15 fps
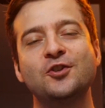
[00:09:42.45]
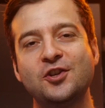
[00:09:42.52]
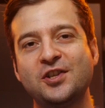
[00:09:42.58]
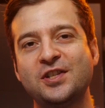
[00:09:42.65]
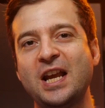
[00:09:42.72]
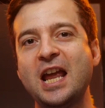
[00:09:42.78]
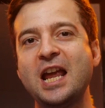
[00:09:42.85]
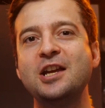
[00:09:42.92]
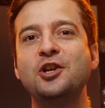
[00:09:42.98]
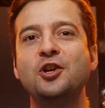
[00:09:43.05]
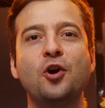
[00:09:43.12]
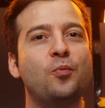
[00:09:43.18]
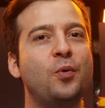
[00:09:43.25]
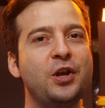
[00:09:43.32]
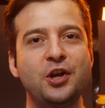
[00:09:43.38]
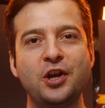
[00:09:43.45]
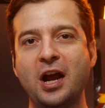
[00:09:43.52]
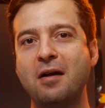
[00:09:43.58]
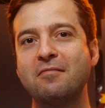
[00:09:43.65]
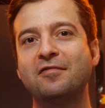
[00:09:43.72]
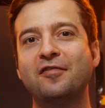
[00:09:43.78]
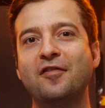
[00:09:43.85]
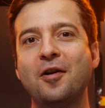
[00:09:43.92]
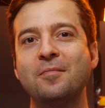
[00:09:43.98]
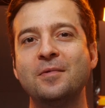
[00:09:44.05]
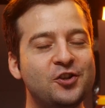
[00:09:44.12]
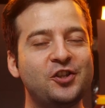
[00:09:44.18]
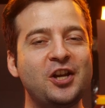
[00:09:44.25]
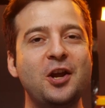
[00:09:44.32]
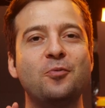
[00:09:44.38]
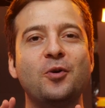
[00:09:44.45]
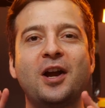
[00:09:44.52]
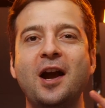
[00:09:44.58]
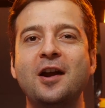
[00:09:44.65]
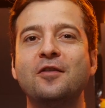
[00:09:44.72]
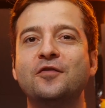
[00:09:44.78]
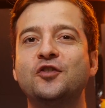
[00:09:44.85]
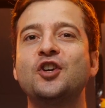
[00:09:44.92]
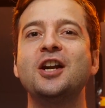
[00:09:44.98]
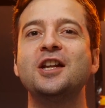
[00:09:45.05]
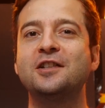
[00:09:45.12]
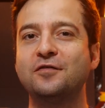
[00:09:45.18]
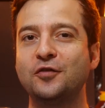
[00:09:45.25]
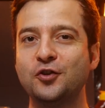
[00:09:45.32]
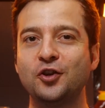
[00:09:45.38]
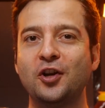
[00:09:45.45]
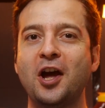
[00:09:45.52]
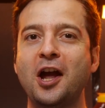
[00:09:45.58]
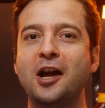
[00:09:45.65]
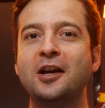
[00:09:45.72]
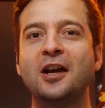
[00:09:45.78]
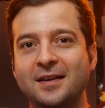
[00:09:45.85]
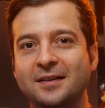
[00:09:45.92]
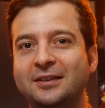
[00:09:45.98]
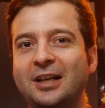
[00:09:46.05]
Say, where you come from, say what kind of Chinese food you like,